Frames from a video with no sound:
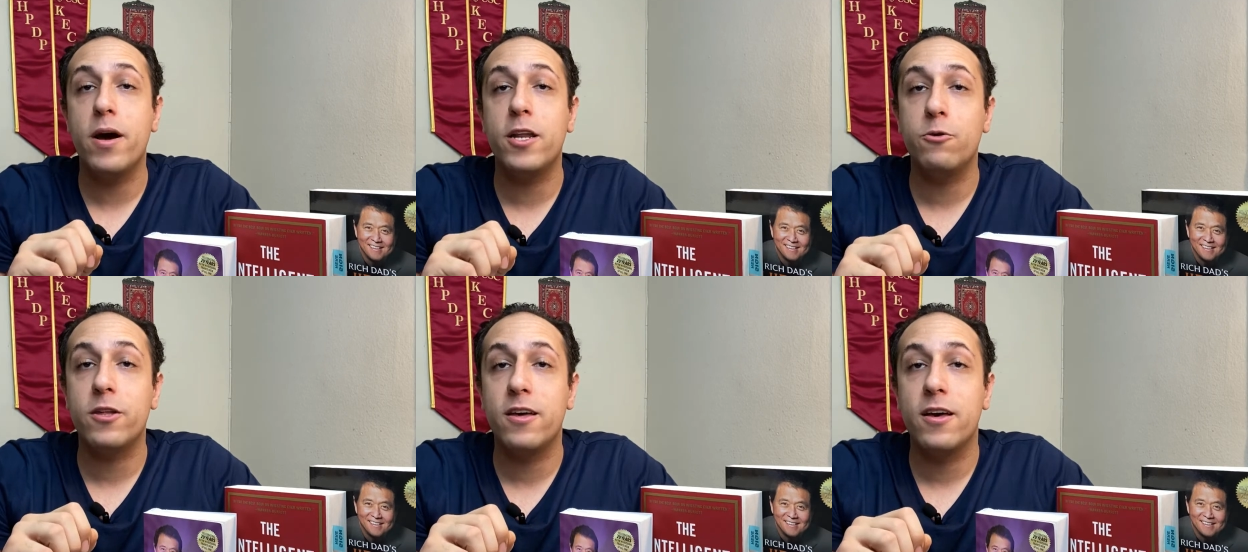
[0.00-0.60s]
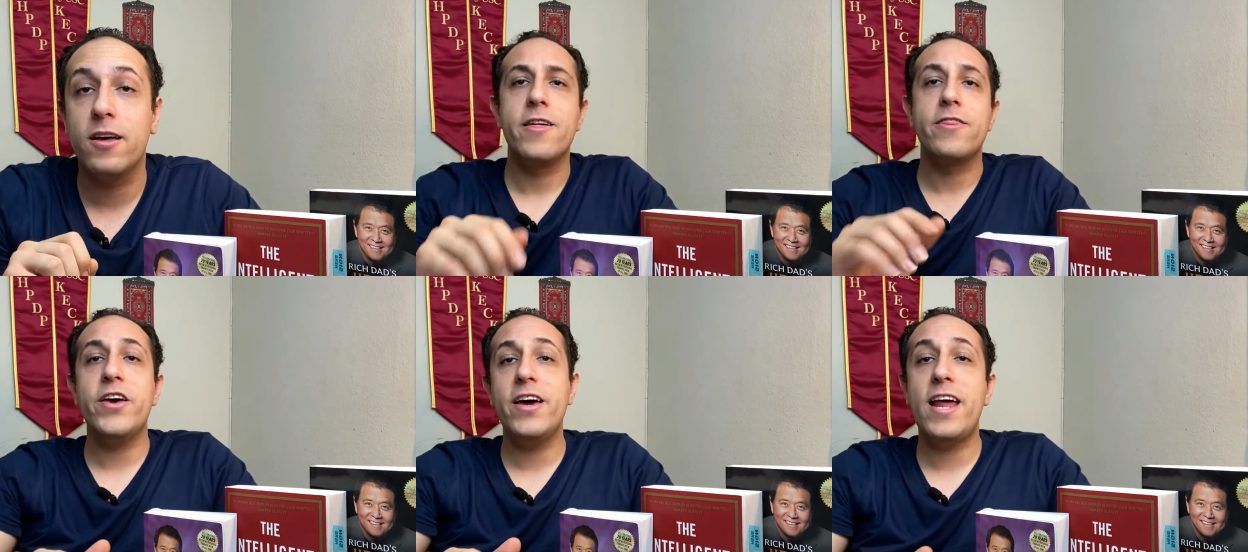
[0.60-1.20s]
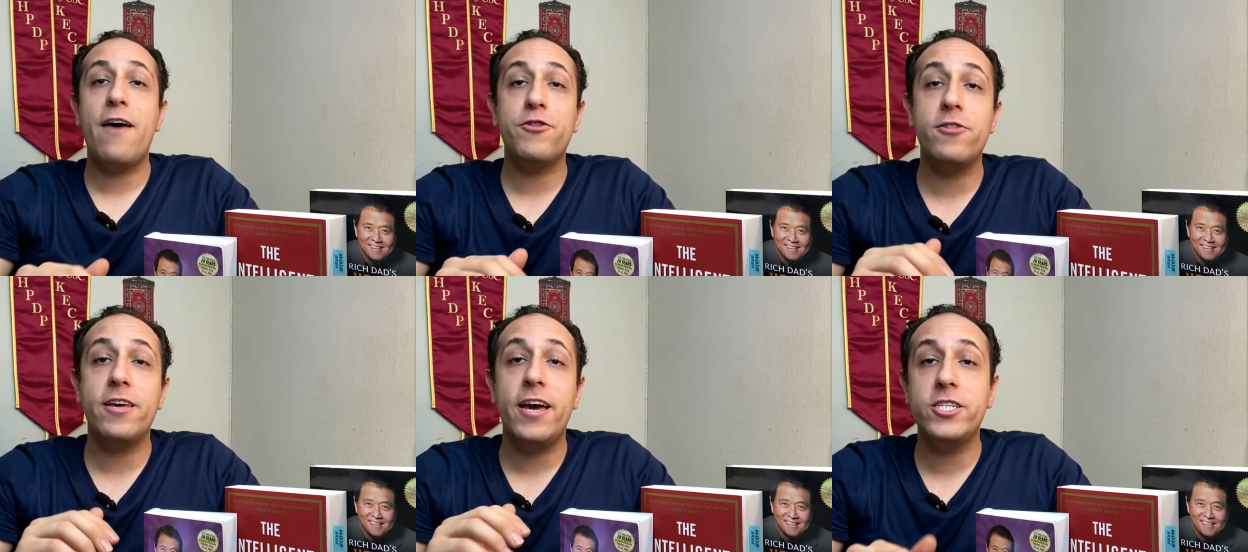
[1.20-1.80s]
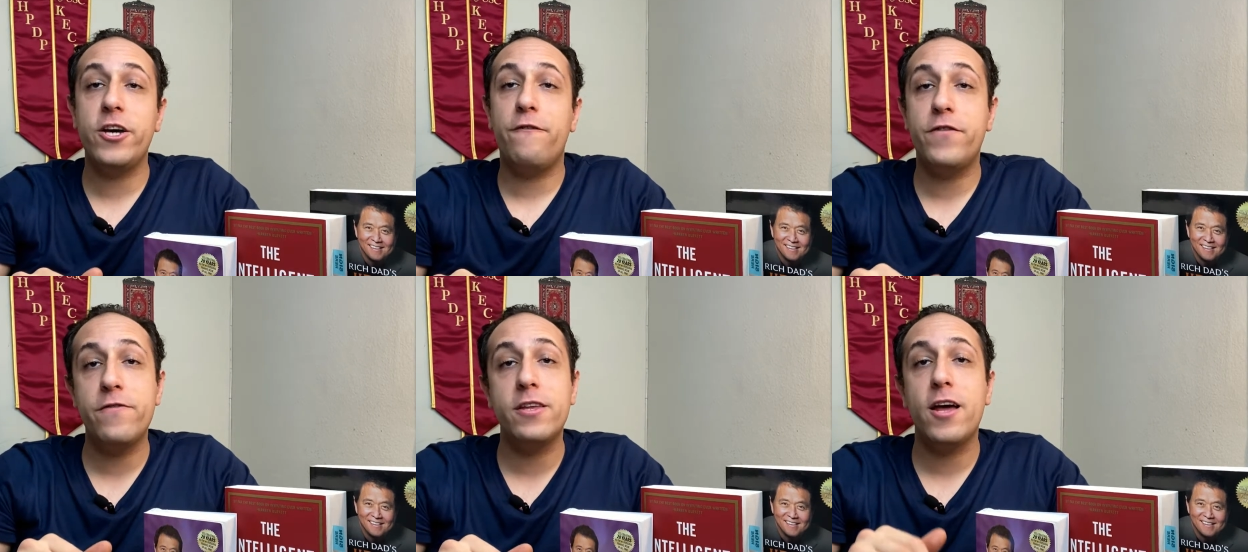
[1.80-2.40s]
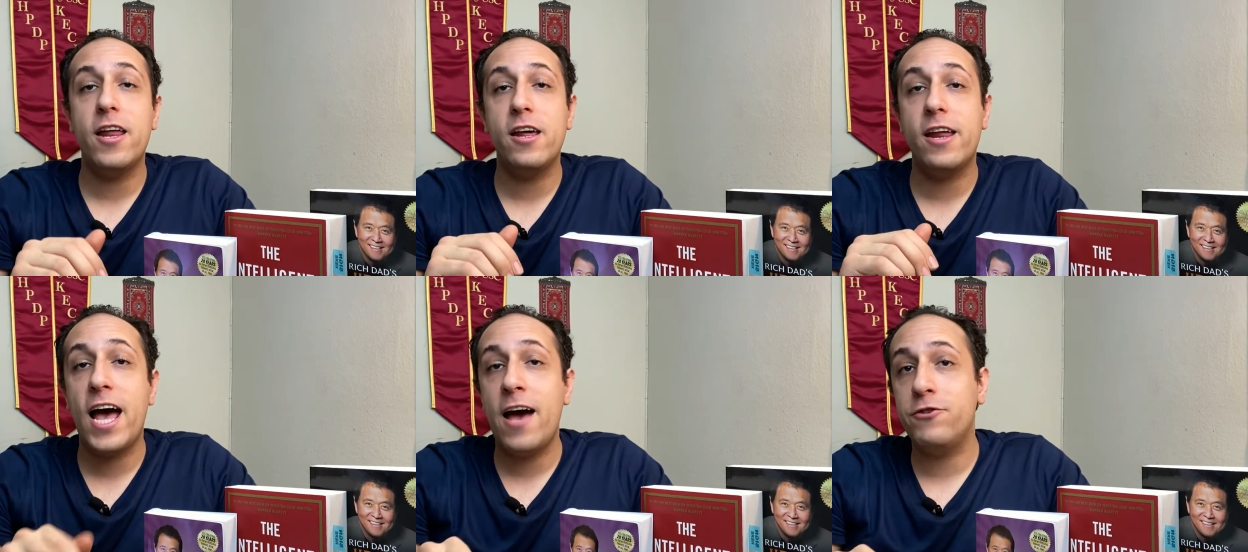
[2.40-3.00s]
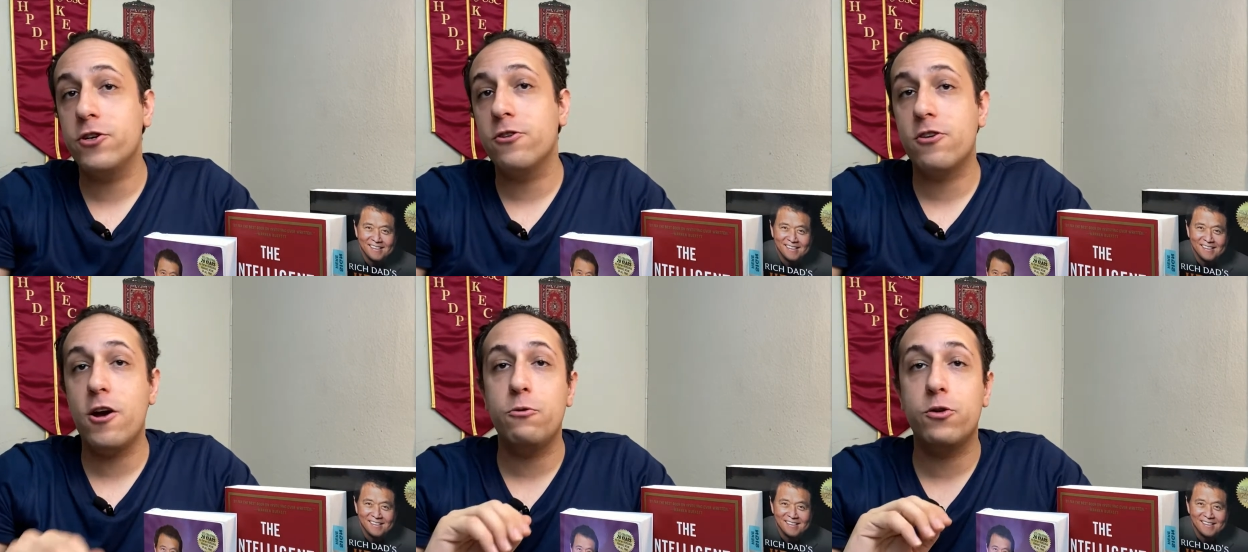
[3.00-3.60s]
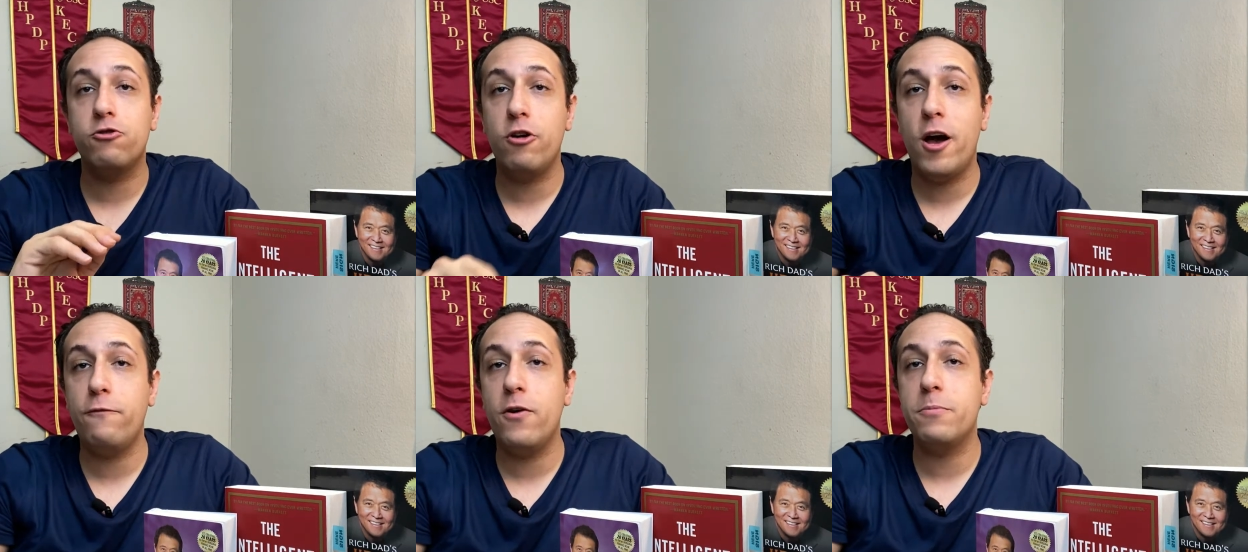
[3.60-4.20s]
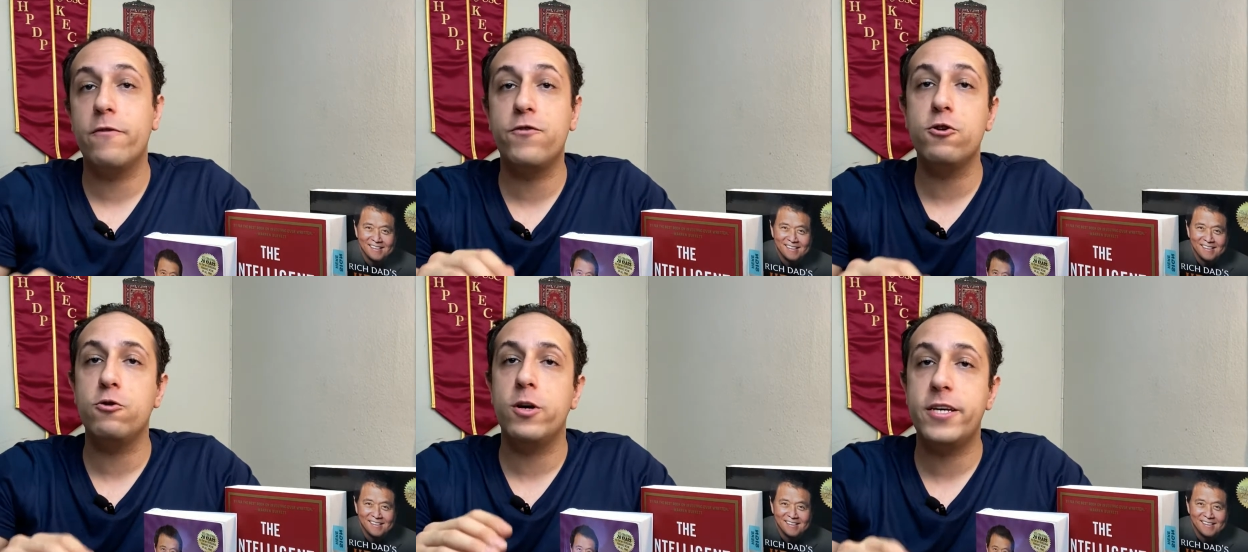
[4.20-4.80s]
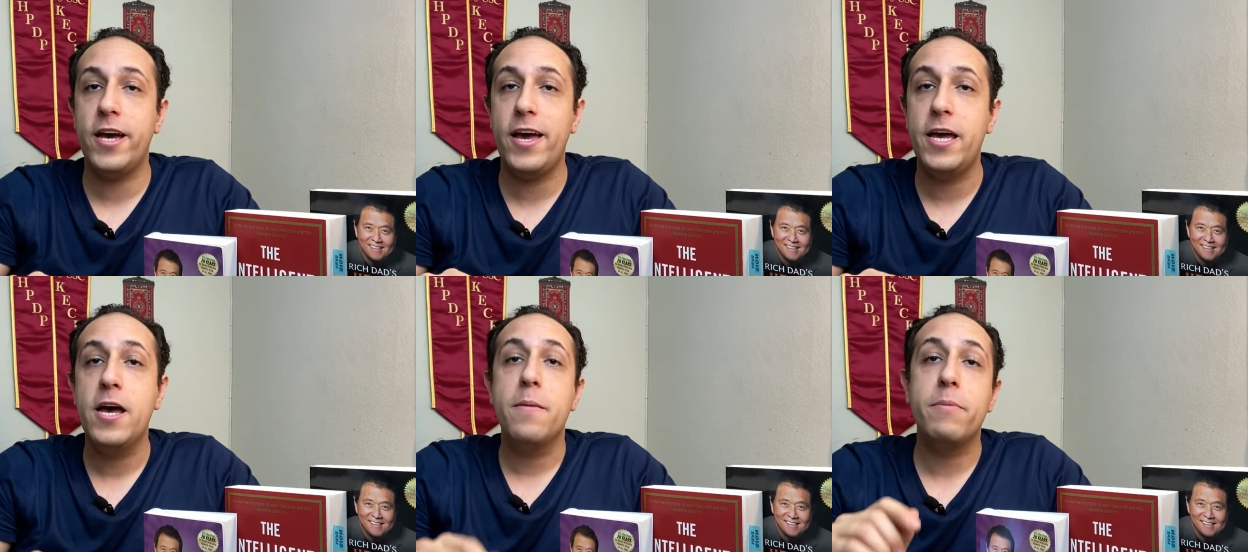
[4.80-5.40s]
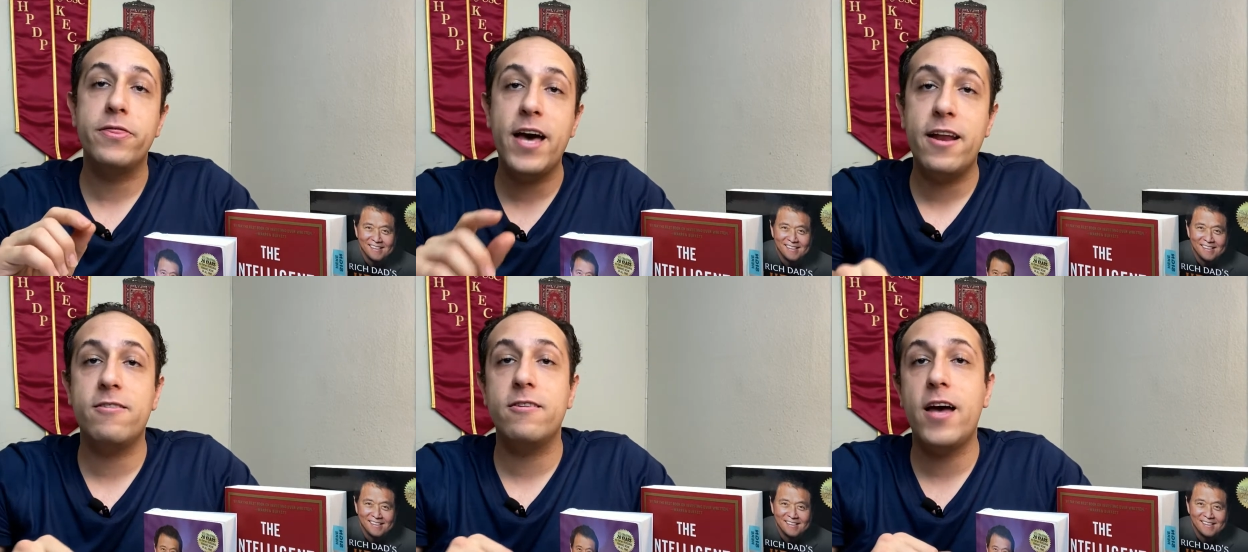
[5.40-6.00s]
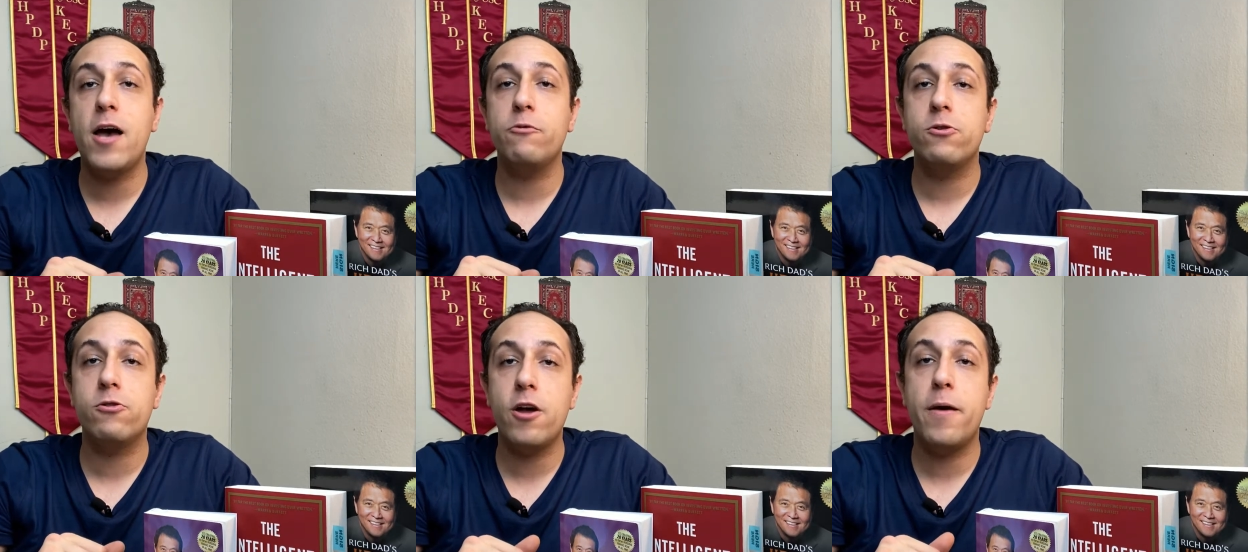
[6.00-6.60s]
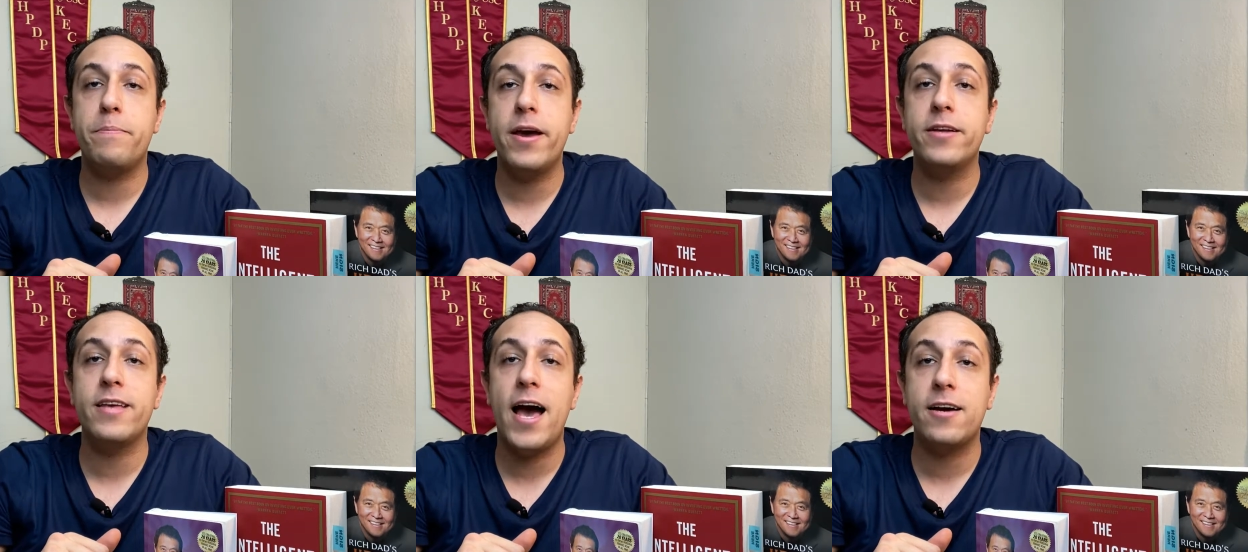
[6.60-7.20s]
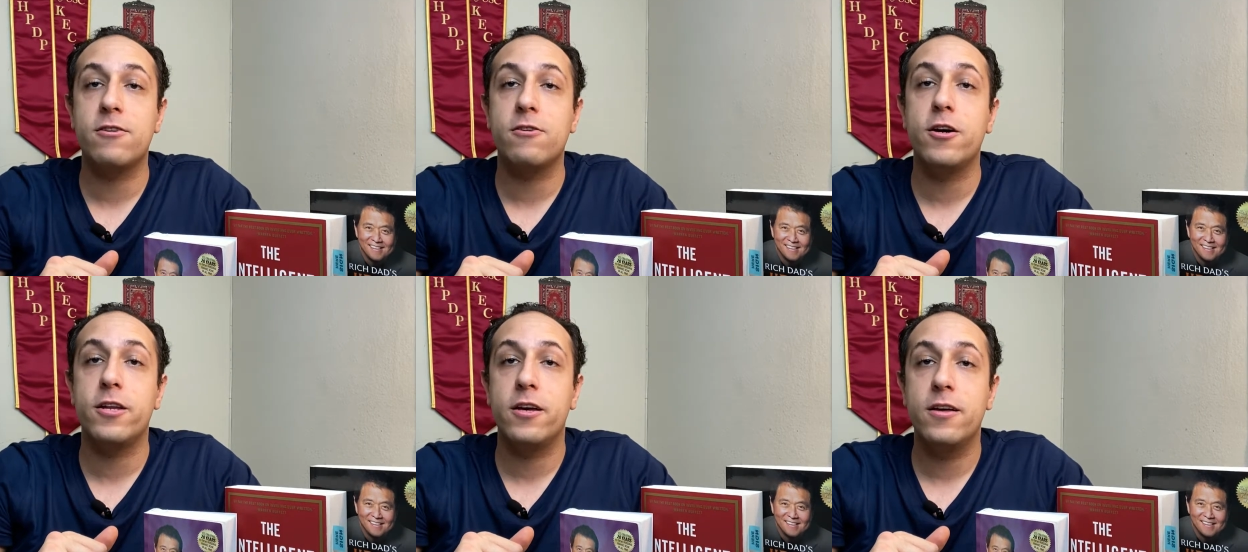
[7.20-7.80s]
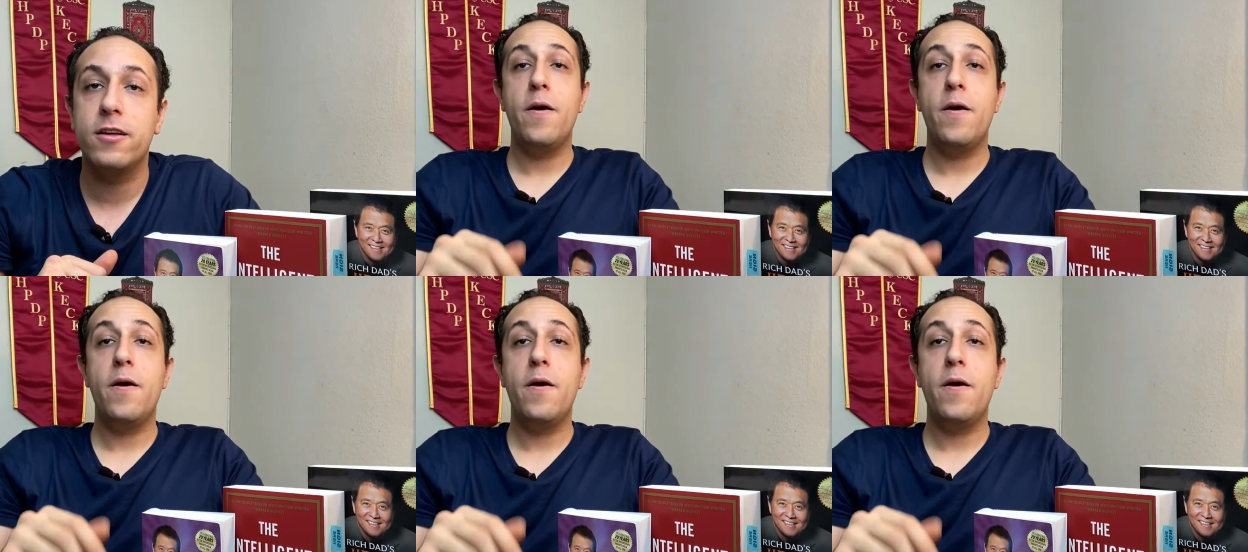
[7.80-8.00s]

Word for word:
Speaker 1: money with it. Then after the age of fifty-nine and a half, you can start withdrawing from your four oh one K, but that is the time when you start paying taxes on it.